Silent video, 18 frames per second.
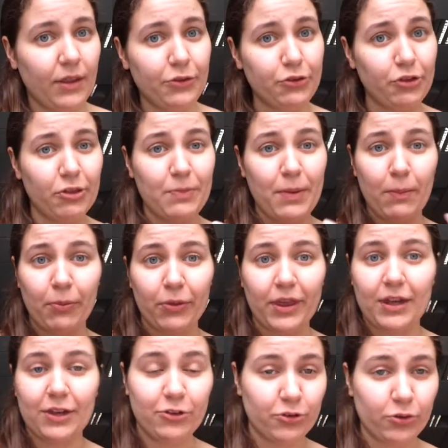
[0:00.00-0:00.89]
so that people
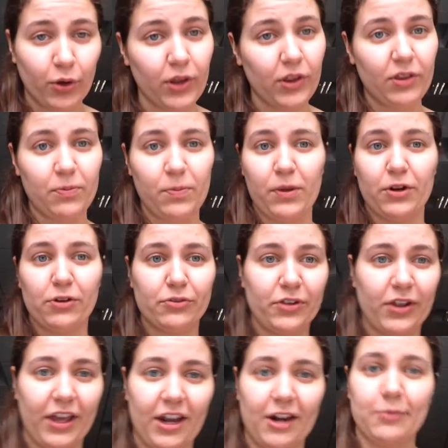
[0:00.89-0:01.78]
can enjoy these
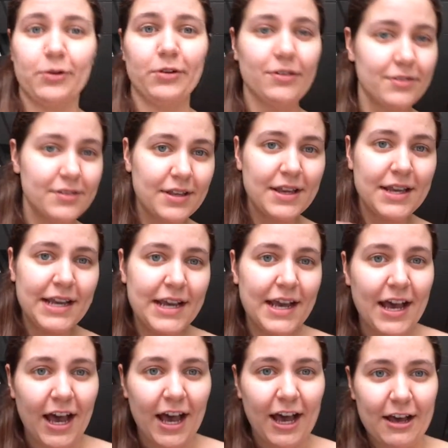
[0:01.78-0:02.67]
beautiful animals.
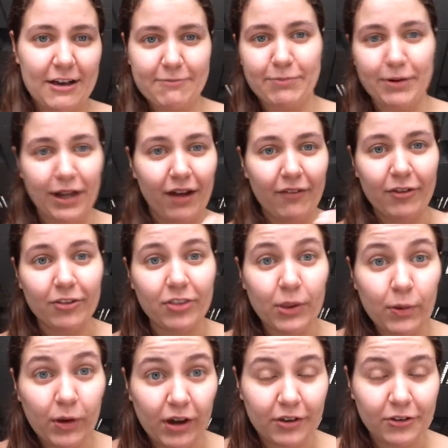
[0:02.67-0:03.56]
Uh, but
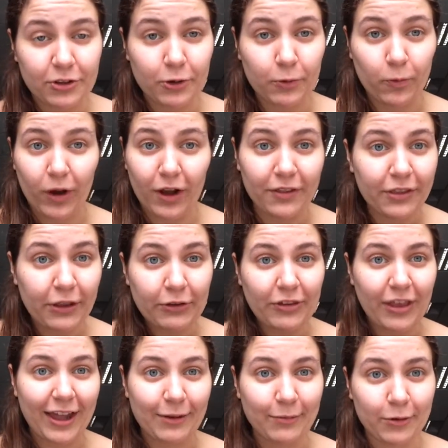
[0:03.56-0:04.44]
obviously we also want
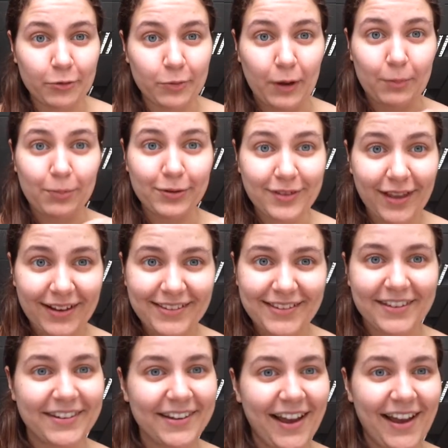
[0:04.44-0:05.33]
those animals well
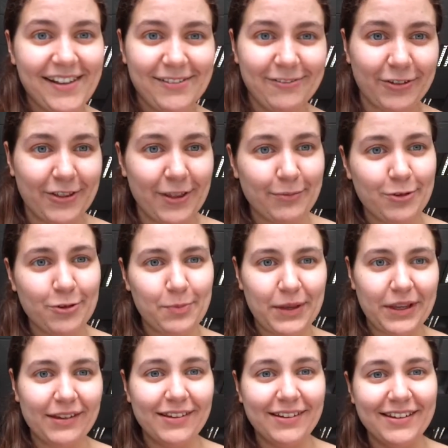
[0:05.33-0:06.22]
protected and for them to
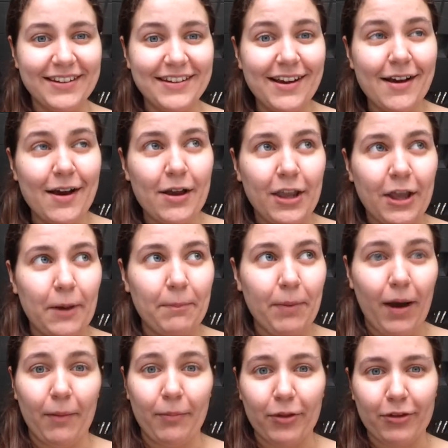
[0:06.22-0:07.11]
be in, you know,
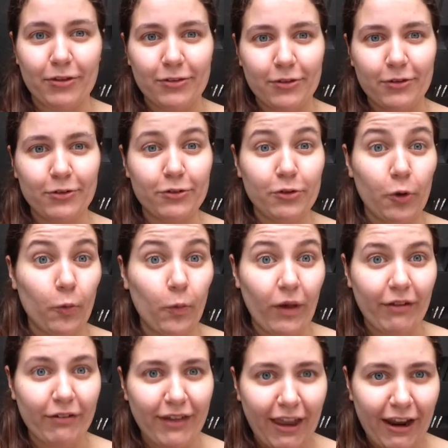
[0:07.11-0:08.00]
public zoos
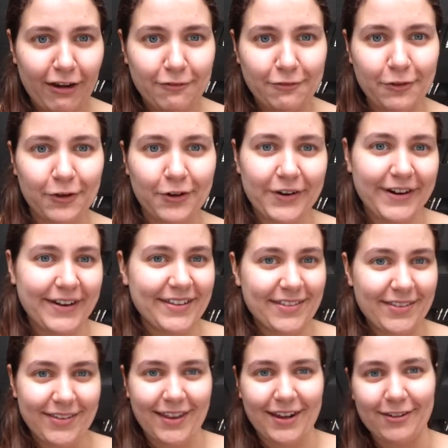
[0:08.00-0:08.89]
well cared for
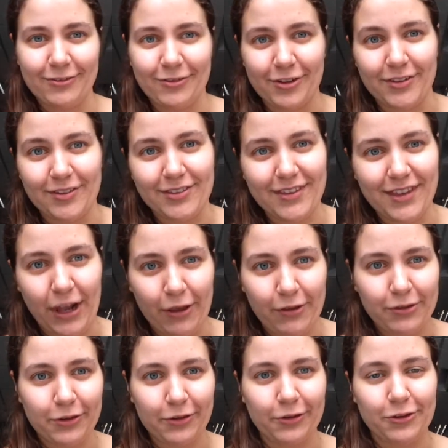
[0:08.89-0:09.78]
instead of just, you know,
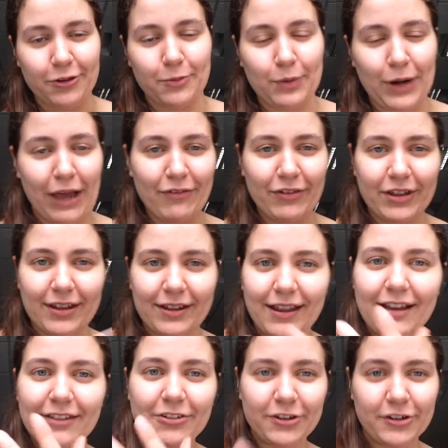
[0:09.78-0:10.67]
sold to private
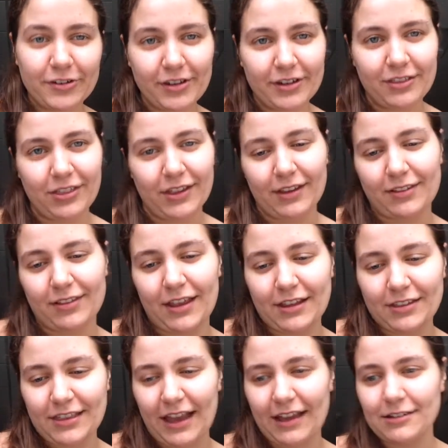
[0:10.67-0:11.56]
collectors and things
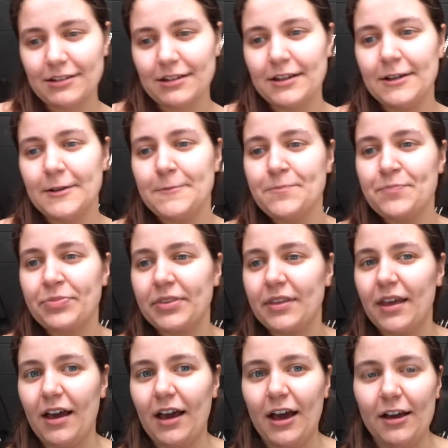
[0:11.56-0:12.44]
like that.
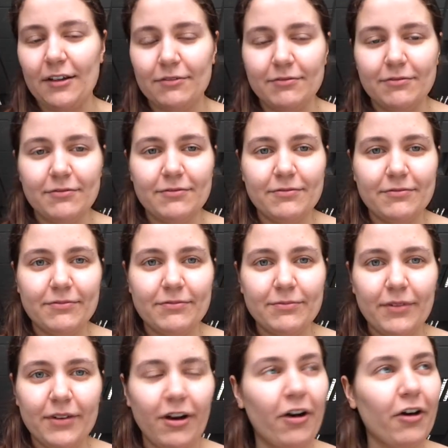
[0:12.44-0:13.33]
Um,
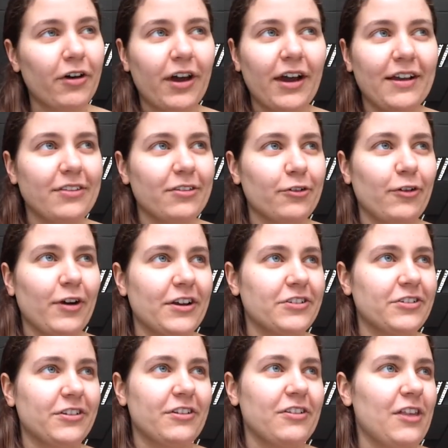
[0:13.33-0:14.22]
all kinds of
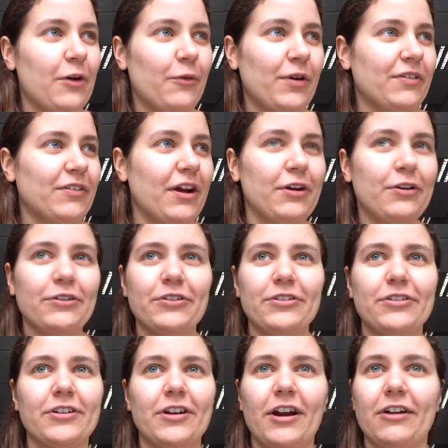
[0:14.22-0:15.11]
questions that we
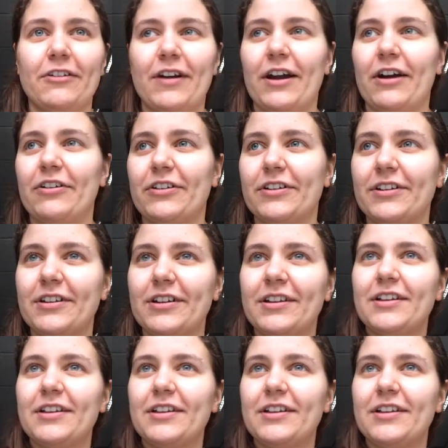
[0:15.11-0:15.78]
rose around,